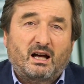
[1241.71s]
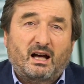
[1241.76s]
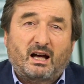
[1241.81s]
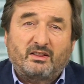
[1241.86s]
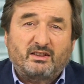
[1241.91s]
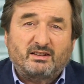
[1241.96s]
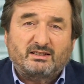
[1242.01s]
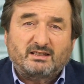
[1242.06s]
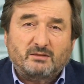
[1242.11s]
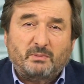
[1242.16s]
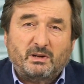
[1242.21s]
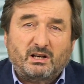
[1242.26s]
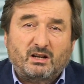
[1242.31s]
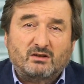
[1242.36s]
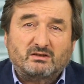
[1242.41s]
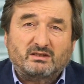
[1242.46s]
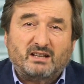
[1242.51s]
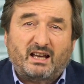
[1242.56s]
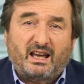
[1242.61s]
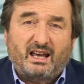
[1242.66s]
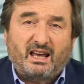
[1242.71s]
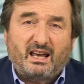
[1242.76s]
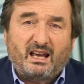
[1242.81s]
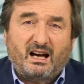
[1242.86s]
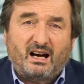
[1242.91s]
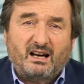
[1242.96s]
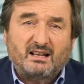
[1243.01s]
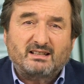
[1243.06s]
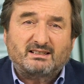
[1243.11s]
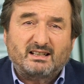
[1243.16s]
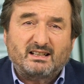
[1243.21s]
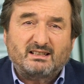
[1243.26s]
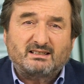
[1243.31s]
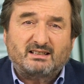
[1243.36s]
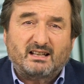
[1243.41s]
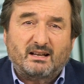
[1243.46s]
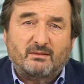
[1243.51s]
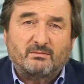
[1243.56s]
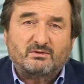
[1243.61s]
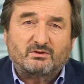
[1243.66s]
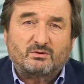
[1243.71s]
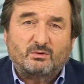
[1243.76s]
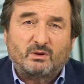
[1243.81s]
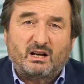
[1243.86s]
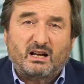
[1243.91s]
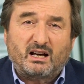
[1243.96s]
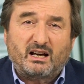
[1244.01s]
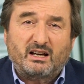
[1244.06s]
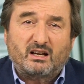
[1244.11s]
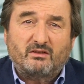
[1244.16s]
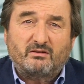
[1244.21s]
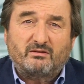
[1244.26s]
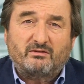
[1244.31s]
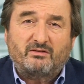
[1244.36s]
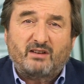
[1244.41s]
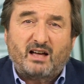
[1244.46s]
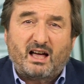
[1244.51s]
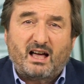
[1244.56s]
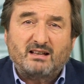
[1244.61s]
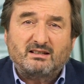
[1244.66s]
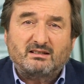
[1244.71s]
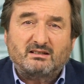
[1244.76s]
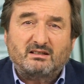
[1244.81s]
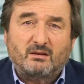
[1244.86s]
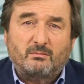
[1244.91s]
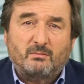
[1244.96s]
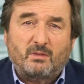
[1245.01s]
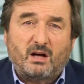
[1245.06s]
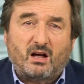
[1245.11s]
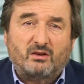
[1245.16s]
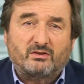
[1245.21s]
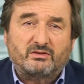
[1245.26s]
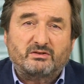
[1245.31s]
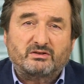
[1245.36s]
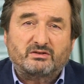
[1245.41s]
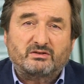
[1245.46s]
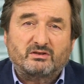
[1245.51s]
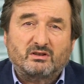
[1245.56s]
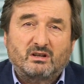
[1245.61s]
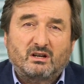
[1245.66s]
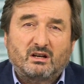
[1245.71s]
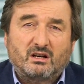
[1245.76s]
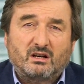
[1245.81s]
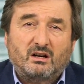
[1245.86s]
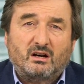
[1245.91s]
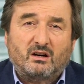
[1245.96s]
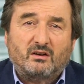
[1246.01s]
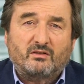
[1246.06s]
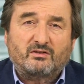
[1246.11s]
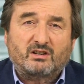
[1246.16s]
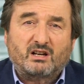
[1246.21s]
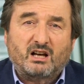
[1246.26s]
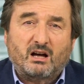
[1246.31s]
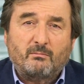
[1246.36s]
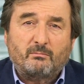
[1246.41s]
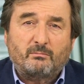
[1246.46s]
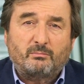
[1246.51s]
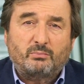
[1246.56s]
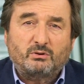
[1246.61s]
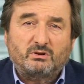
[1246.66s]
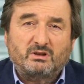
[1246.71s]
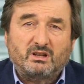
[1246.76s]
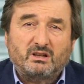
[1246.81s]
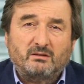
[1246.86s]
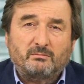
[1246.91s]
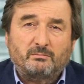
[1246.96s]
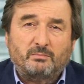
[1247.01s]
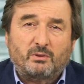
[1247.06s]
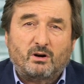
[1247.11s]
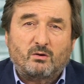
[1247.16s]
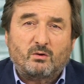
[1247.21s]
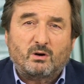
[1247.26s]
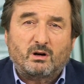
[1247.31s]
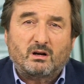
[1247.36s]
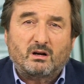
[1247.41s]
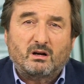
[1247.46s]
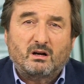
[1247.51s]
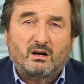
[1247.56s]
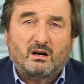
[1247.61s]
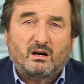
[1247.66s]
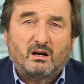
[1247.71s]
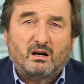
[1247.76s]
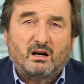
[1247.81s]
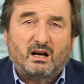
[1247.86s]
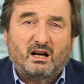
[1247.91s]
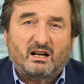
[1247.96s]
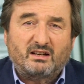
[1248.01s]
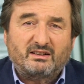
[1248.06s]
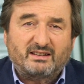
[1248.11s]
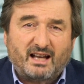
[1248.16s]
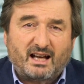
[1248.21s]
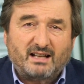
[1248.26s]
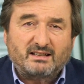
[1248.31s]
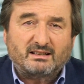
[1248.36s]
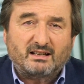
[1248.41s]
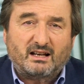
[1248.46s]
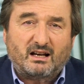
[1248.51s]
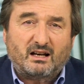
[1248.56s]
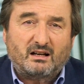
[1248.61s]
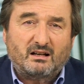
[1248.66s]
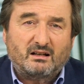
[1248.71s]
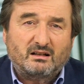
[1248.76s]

And this is because AI systems rely on vast amounts of computing power and data